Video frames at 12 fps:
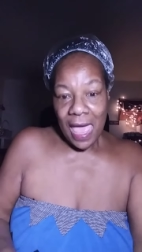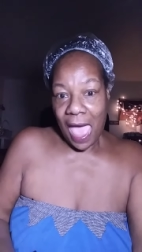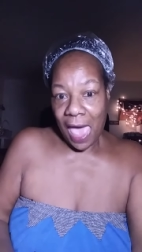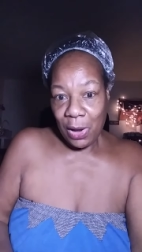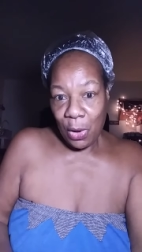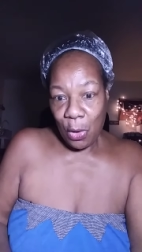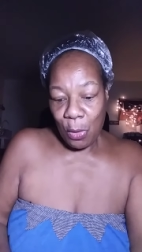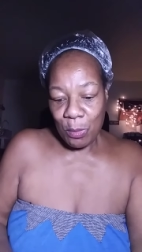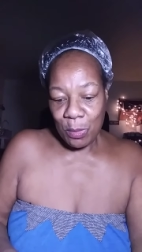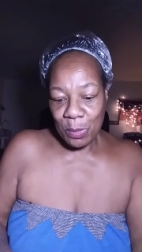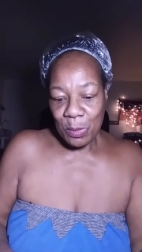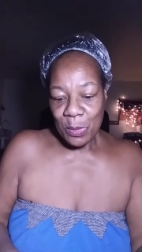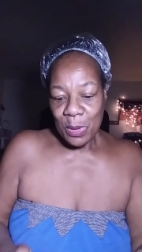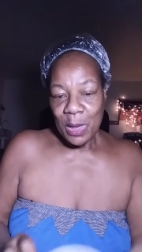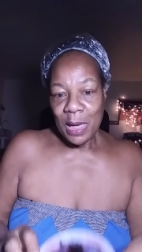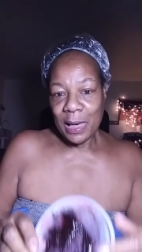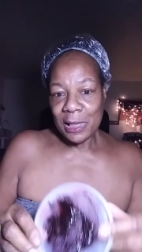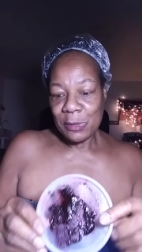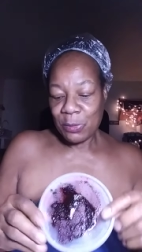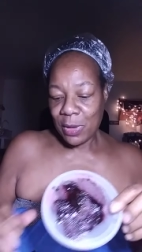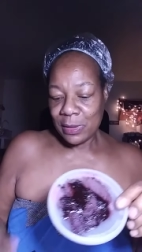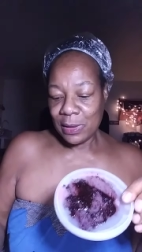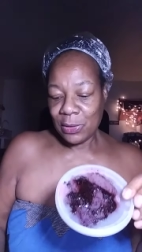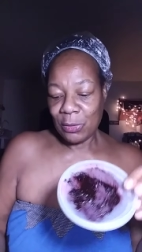at home. And I
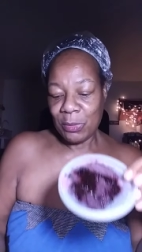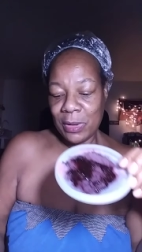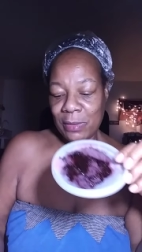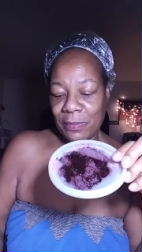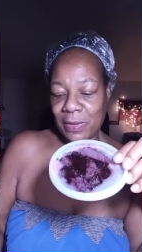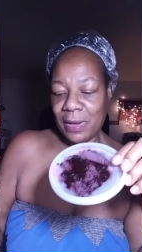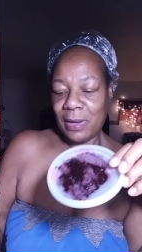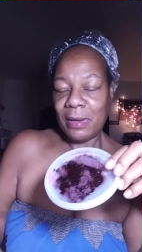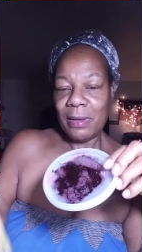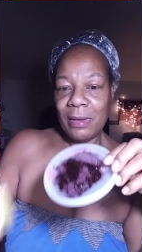sprayed a little bit of the